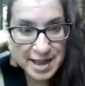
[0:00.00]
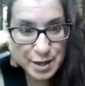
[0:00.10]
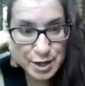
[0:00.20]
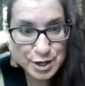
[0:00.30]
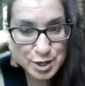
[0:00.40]

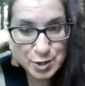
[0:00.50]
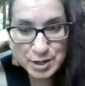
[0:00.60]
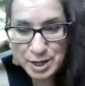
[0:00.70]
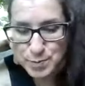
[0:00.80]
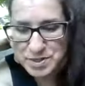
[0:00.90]
I'm going to turn
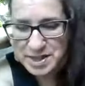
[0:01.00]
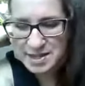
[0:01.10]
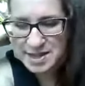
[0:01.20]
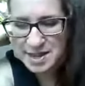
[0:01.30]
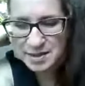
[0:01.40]
it upside
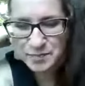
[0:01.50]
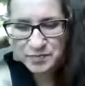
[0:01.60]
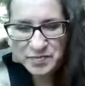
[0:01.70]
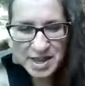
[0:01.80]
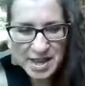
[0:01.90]
down.
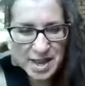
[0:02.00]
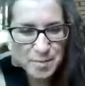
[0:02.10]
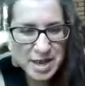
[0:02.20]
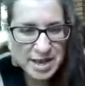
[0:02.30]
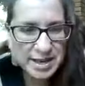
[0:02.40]
Hey,
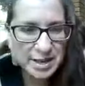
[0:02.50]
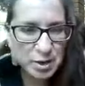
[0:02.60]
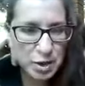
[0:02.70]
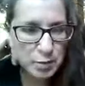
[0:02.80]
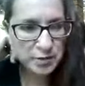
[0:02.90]
Megan,
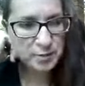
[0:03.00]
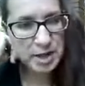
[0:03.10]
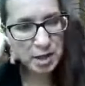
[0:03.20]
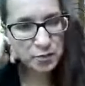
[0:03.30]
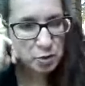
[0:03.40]
all the way from
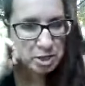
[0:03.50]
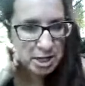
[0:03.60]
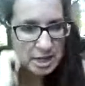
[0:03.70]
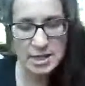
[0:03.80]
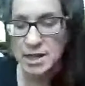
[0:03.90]
California.